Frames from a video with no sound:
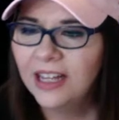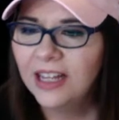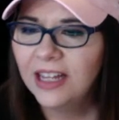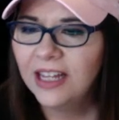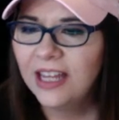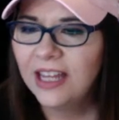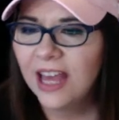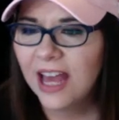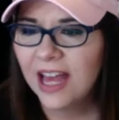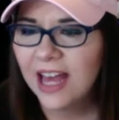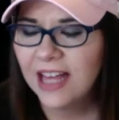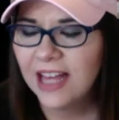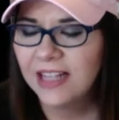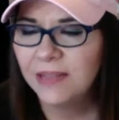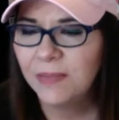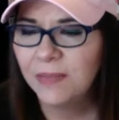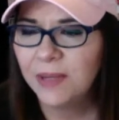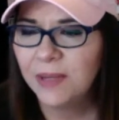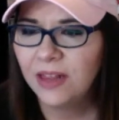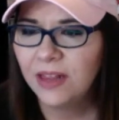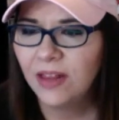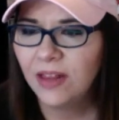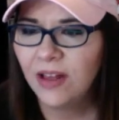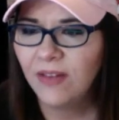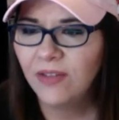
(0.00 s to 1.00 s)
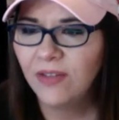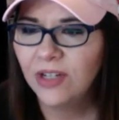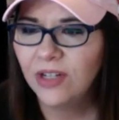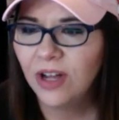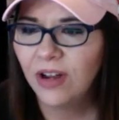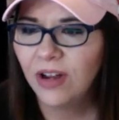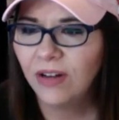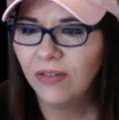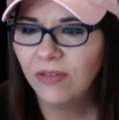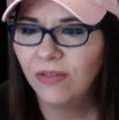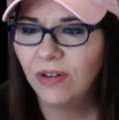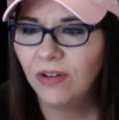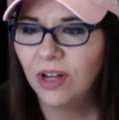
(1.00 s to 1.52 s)
Yes. Big love to
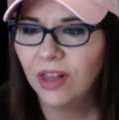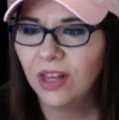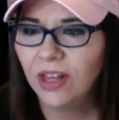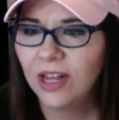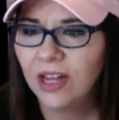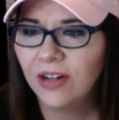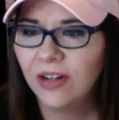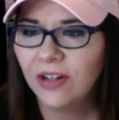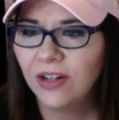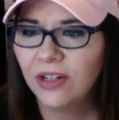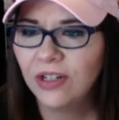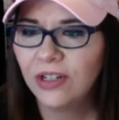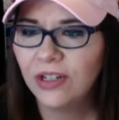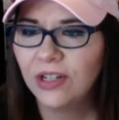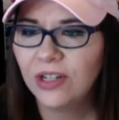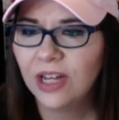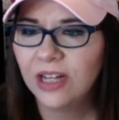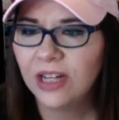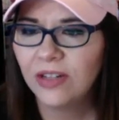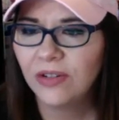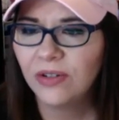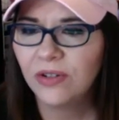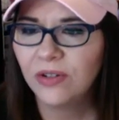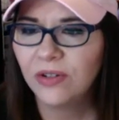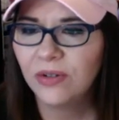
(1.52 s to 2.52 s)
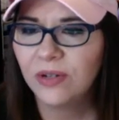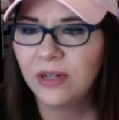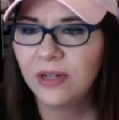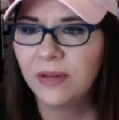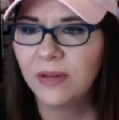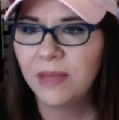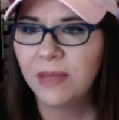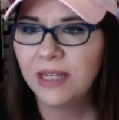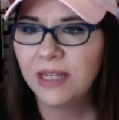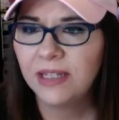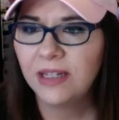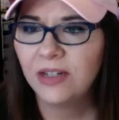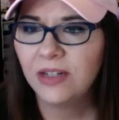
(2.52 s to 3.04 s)
our frontliners. You guys are doing an
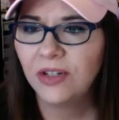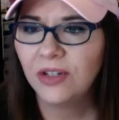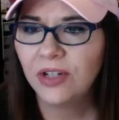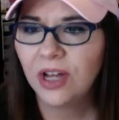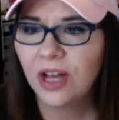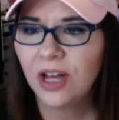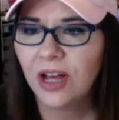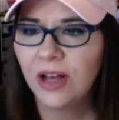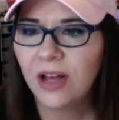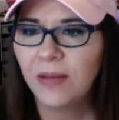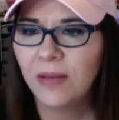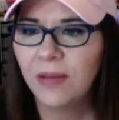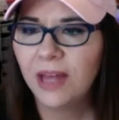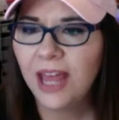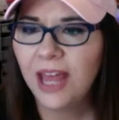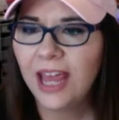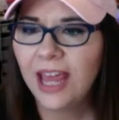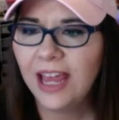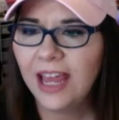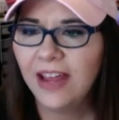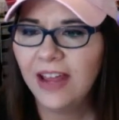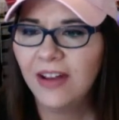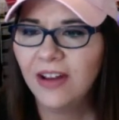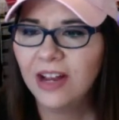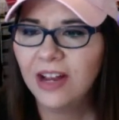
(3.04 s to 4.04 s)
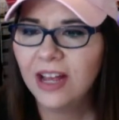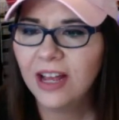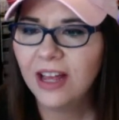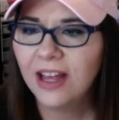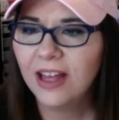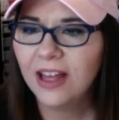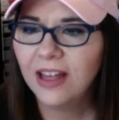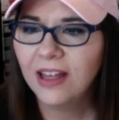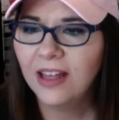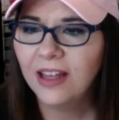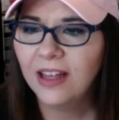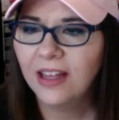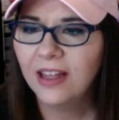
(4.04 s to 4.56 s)
amazing job. Hey,
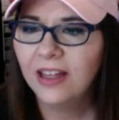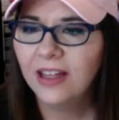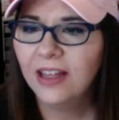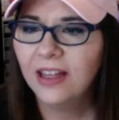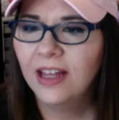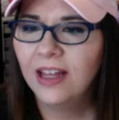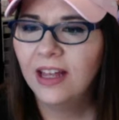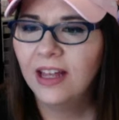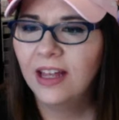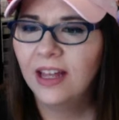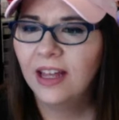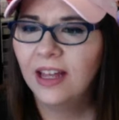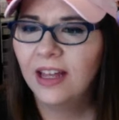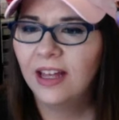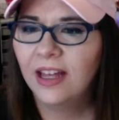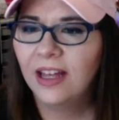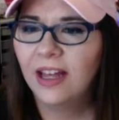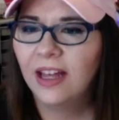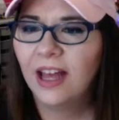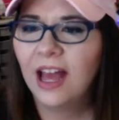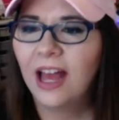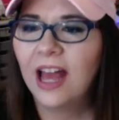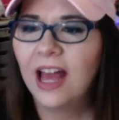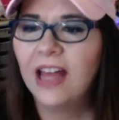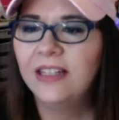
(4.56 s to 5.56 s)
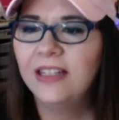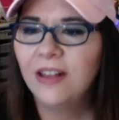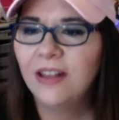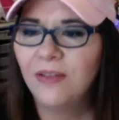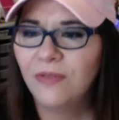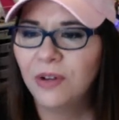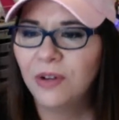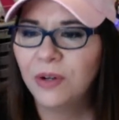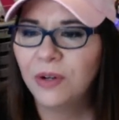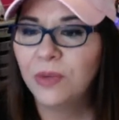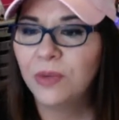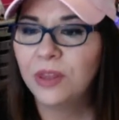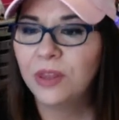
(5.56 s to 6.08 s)
Erica. I
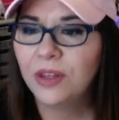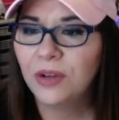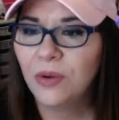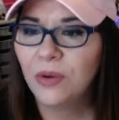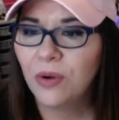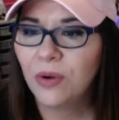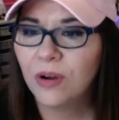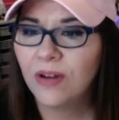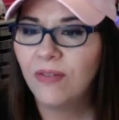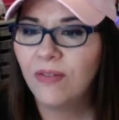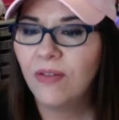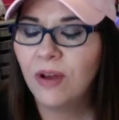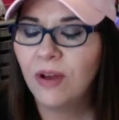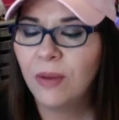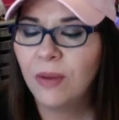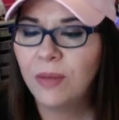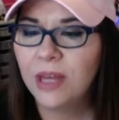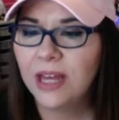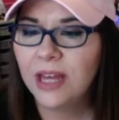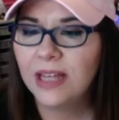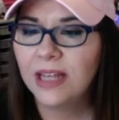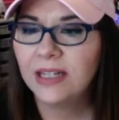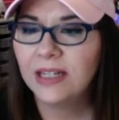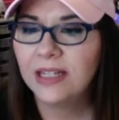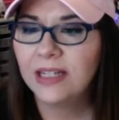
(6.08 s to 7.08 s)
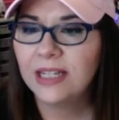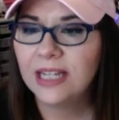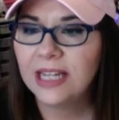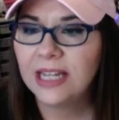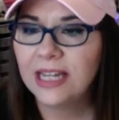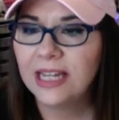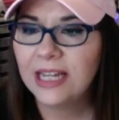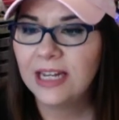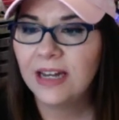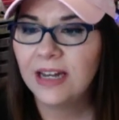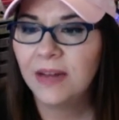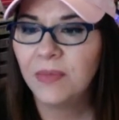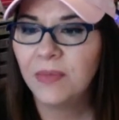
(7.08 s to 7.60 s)
suffered with agoraphobia as a
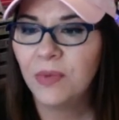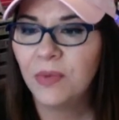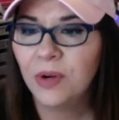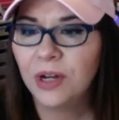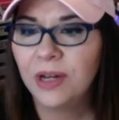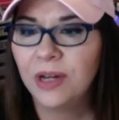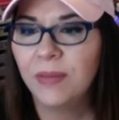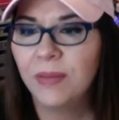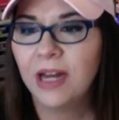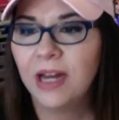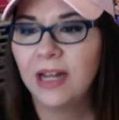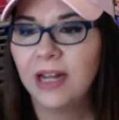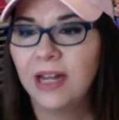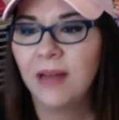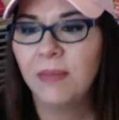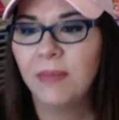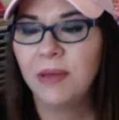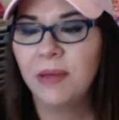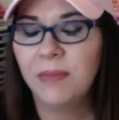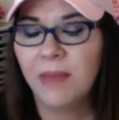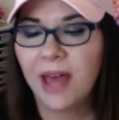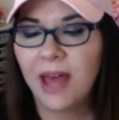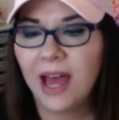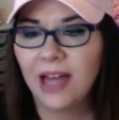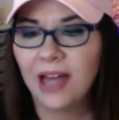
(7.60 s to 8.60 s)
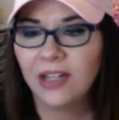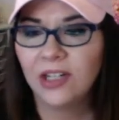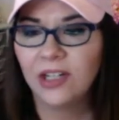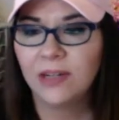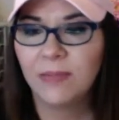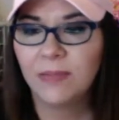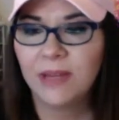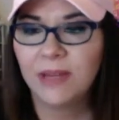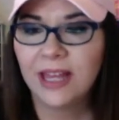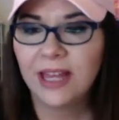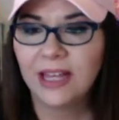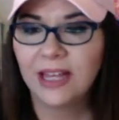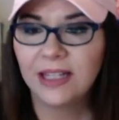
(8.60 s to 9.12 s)
teen and I'm worried about it coming back.
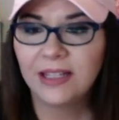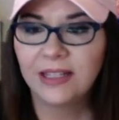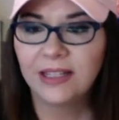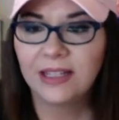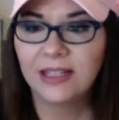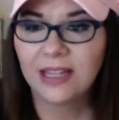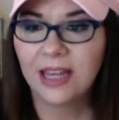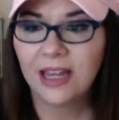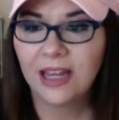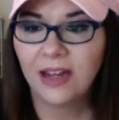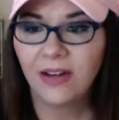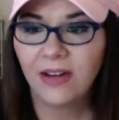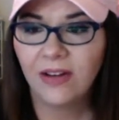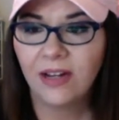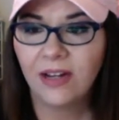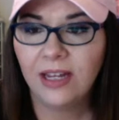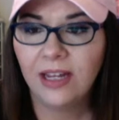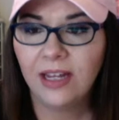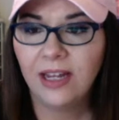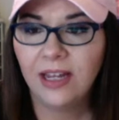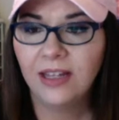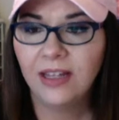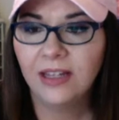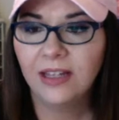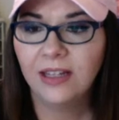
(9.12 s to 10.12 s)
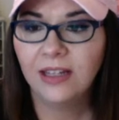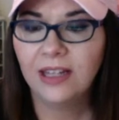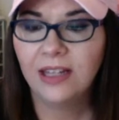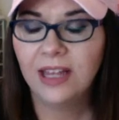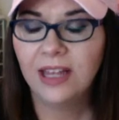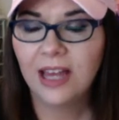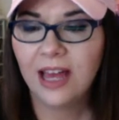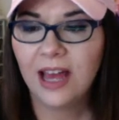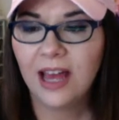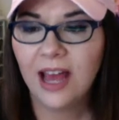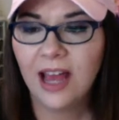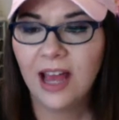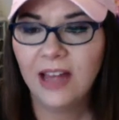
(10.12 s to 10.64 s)
Gemma, that's scary.
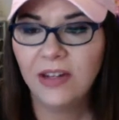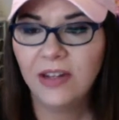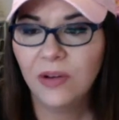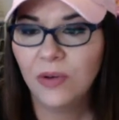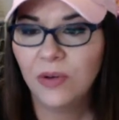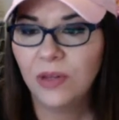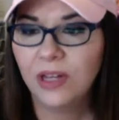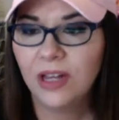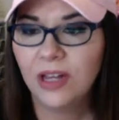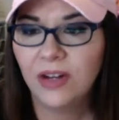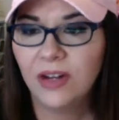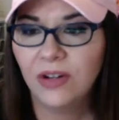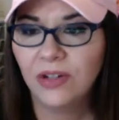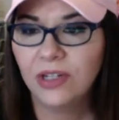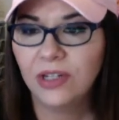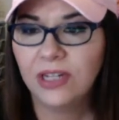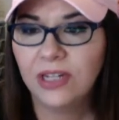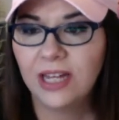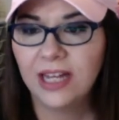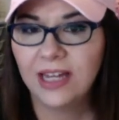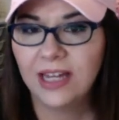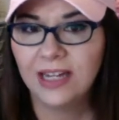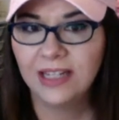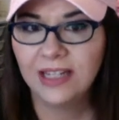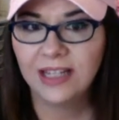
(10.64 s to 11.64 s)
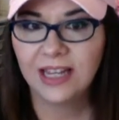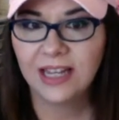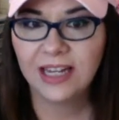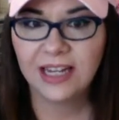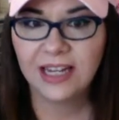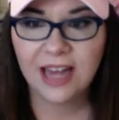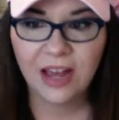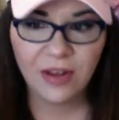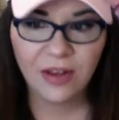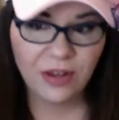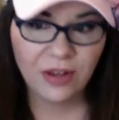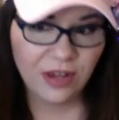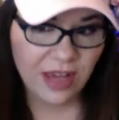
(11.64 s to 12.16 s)
Yeah, I totally understand. It's like
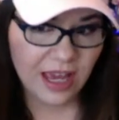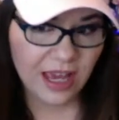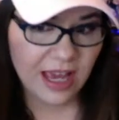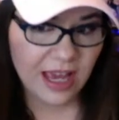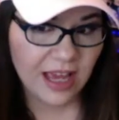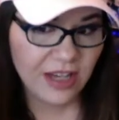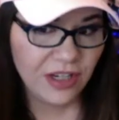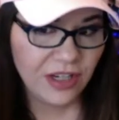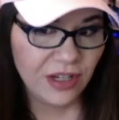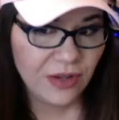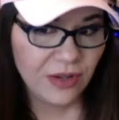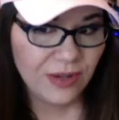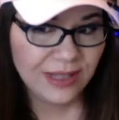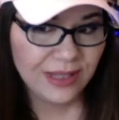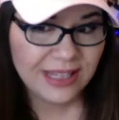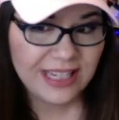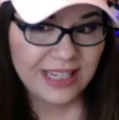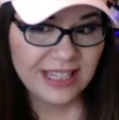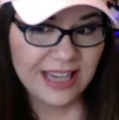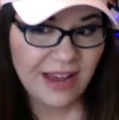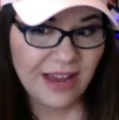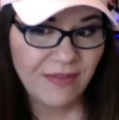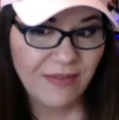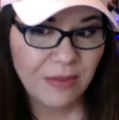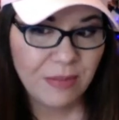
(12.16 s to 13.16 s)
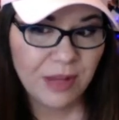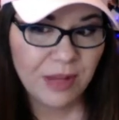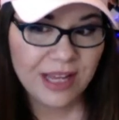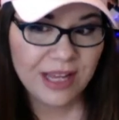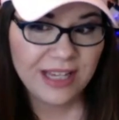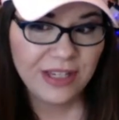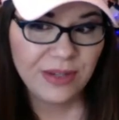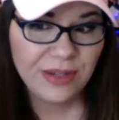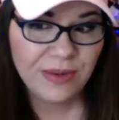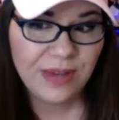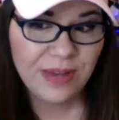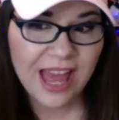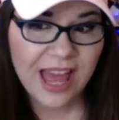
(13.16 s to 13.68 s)
now you can't. Do you at least have a
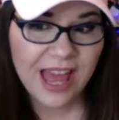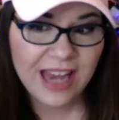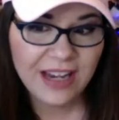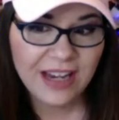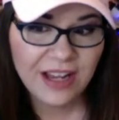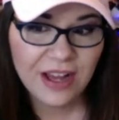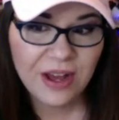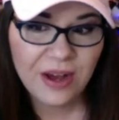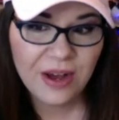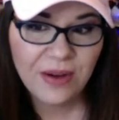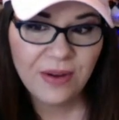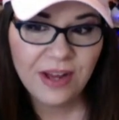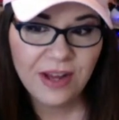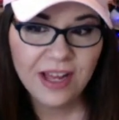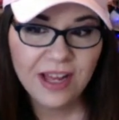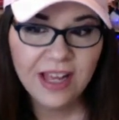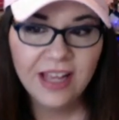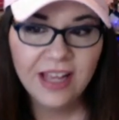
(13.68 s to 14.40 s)
place you can go?